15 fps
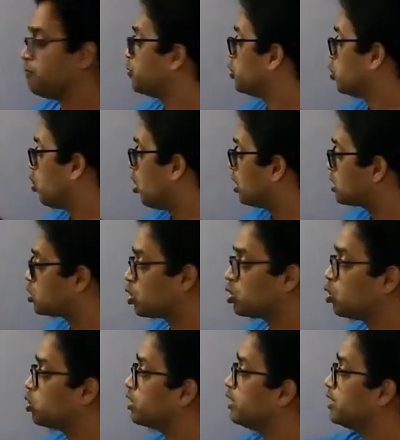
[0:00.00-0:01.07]
You also
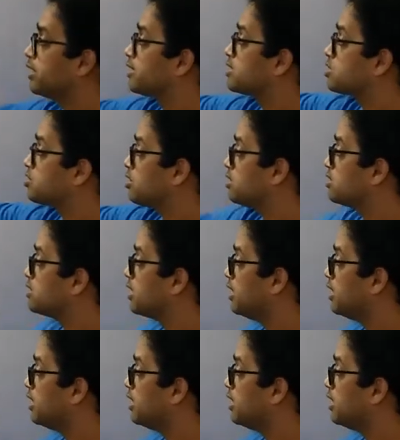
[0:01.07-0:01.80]
know the distance